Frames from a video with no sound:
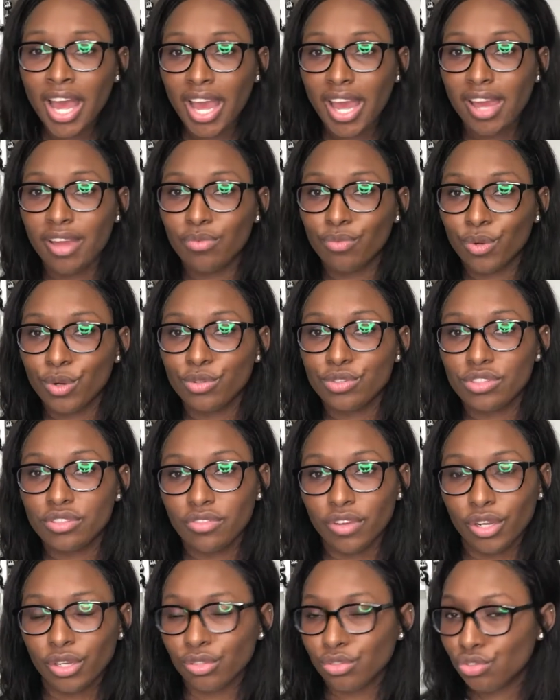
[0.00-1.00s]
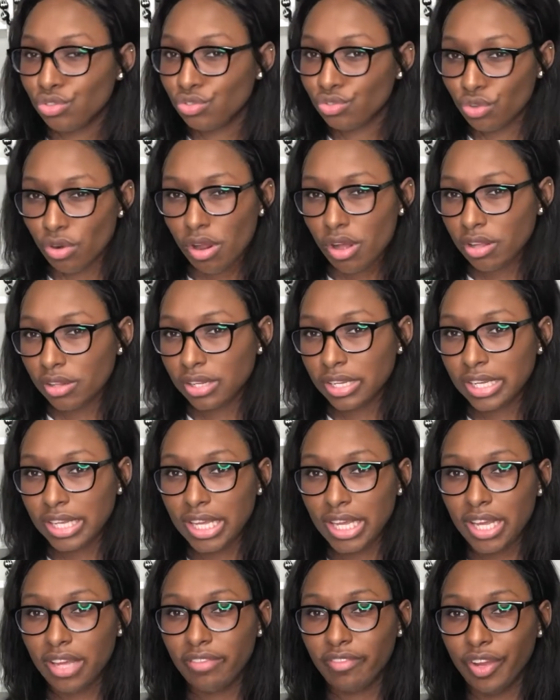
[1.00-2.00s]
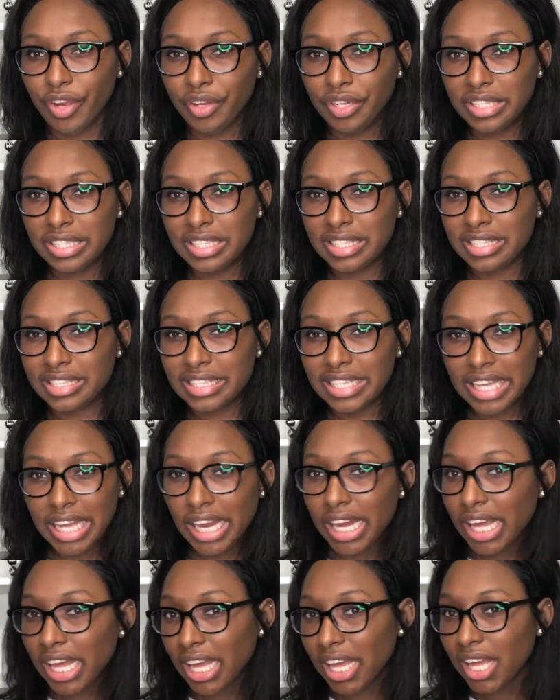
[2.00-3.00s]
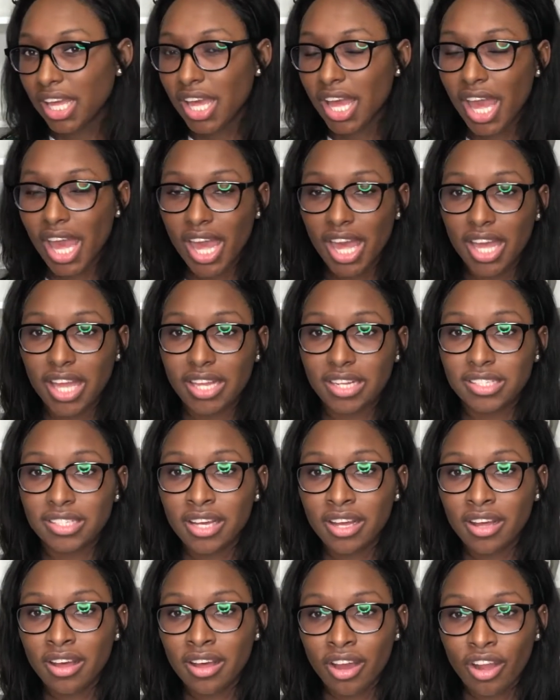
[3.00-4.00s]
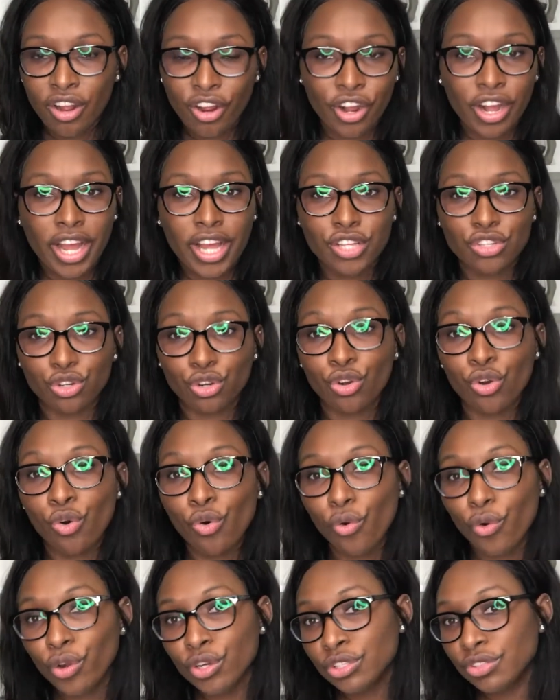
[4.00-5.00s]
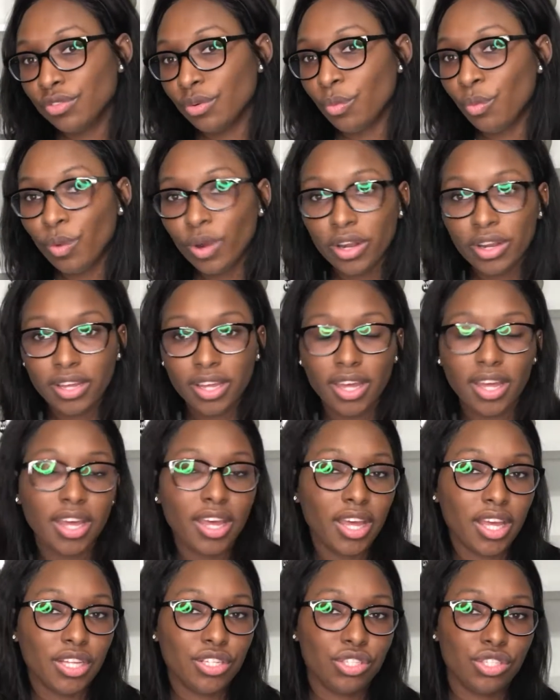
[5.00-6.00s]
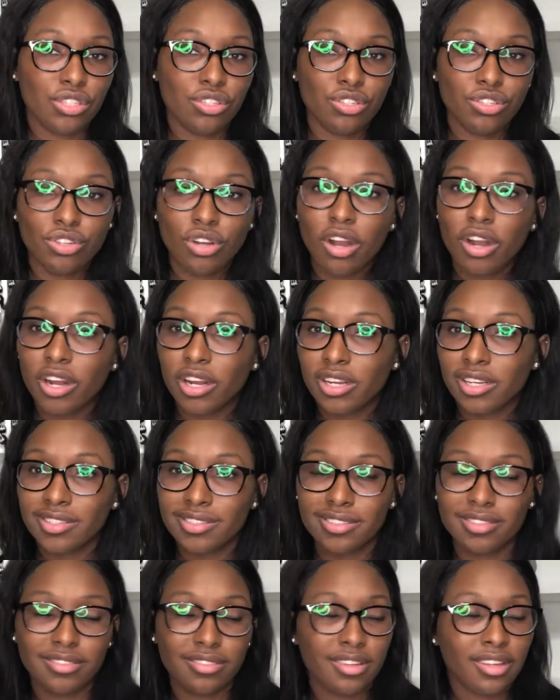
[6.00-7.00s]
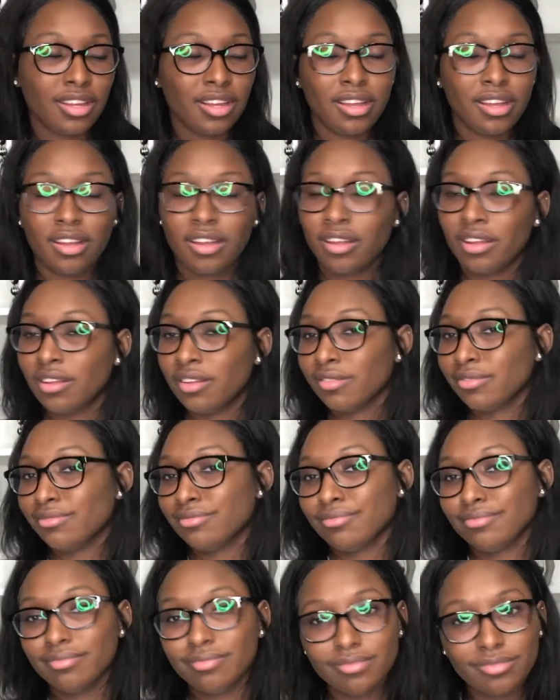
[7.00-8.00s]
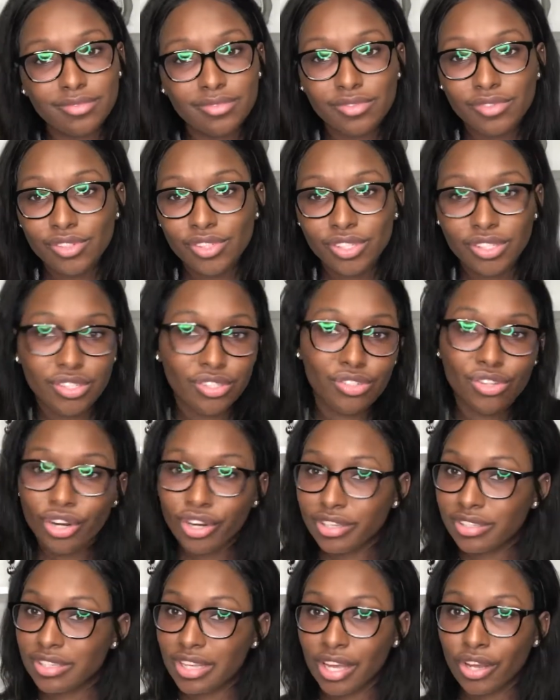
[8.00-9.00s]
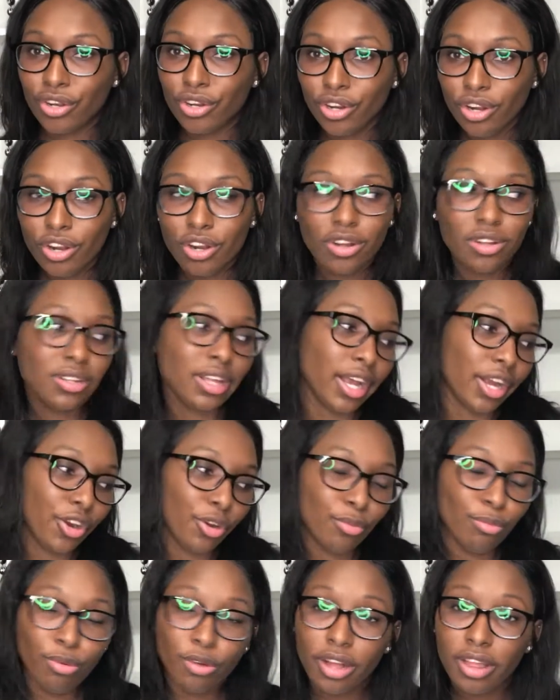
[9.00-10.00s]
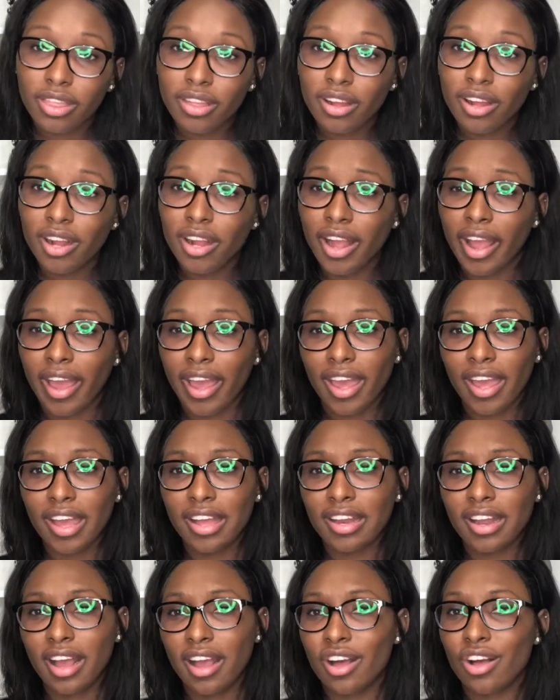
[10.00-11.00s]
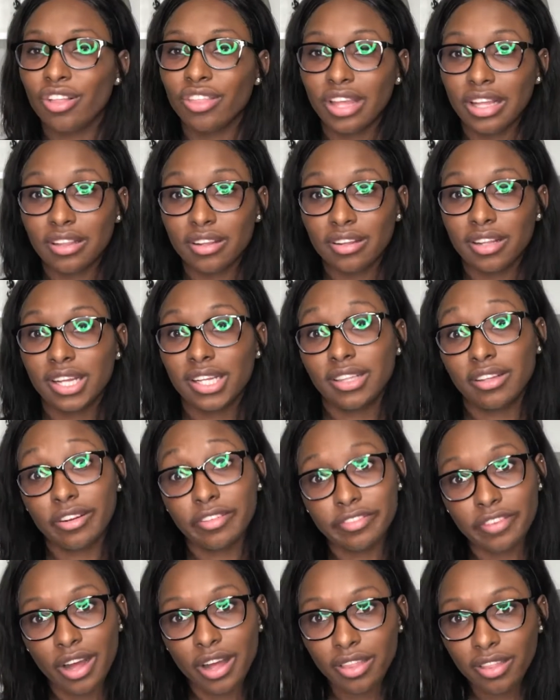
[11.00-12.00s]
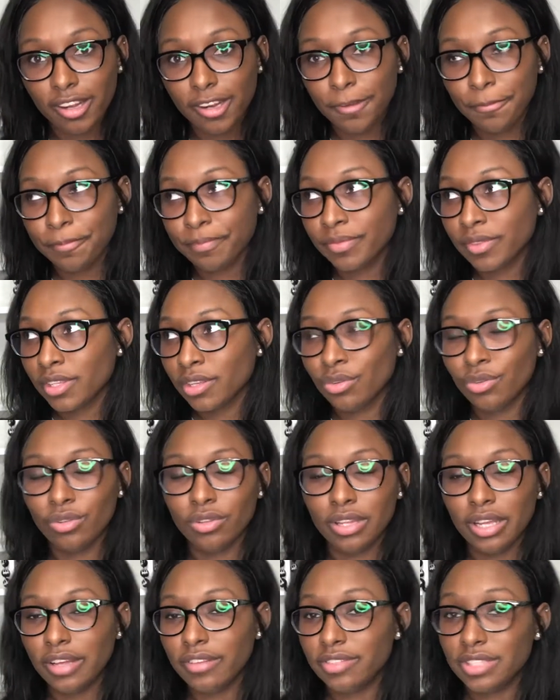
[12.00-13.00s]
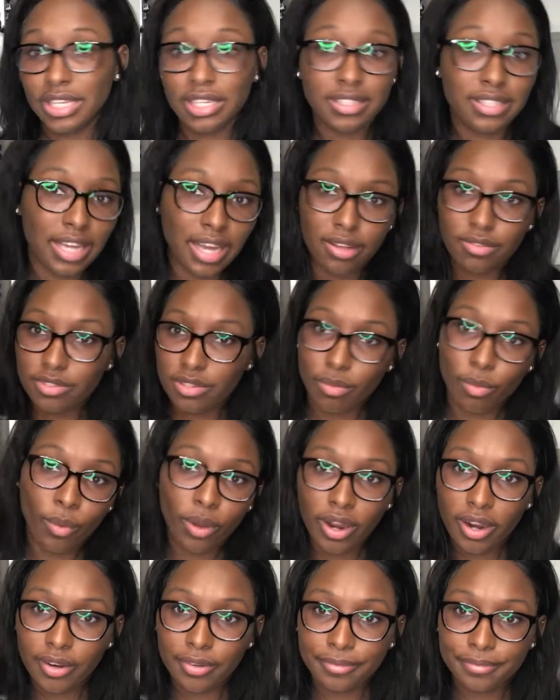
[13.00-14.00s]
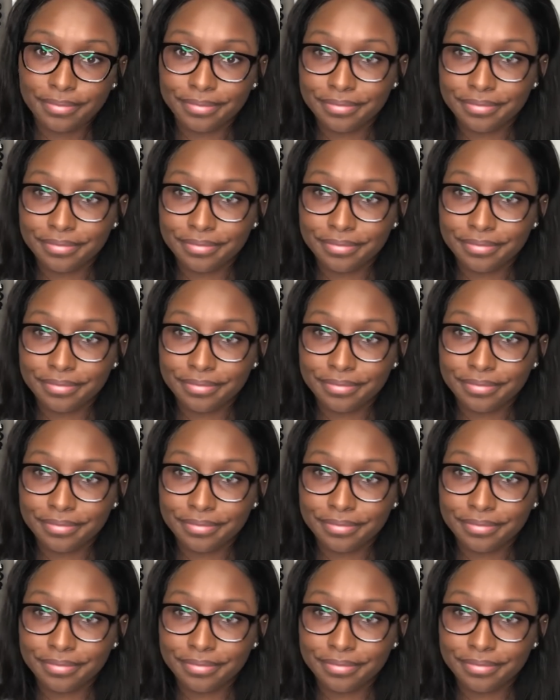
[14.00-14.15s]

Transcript: and Rosa's very strong looking, very skinny, and her hands are coarse from working, and she's dark because she's a dark-skinned girl like her brother, and how they look like their father who lives in town somewhere.